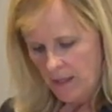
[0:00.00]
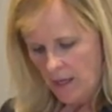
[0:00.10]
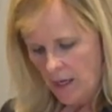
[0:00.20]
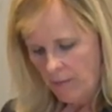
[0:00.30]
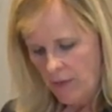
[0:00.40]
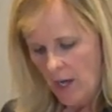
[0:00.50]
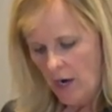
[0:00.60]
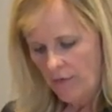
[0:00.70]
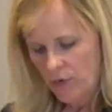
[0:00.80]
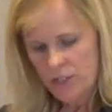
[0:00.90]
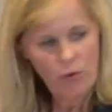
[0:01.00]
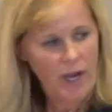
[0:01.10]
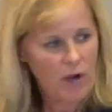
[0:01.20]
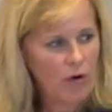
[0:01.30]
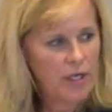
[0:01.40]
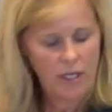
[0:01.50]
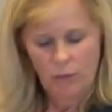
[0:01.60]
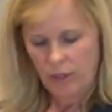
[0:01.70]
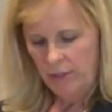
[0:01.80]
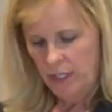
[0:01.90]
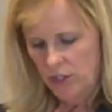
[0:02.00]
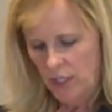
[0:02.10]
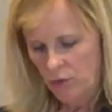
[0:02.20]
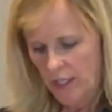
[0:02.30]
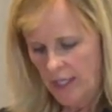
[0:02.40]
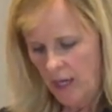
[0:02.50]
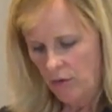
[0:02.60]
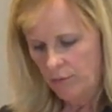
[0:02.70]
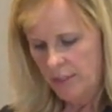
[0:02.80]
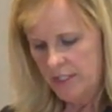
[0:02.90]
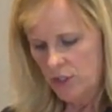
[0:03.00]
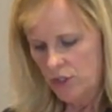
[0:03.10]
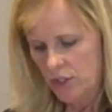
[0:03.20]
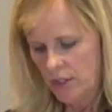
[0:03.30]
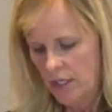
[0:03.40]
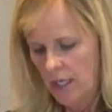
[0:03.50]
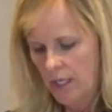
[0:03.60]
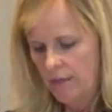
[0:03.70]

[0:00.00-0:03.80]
Um, our first priority would be a general accountant position.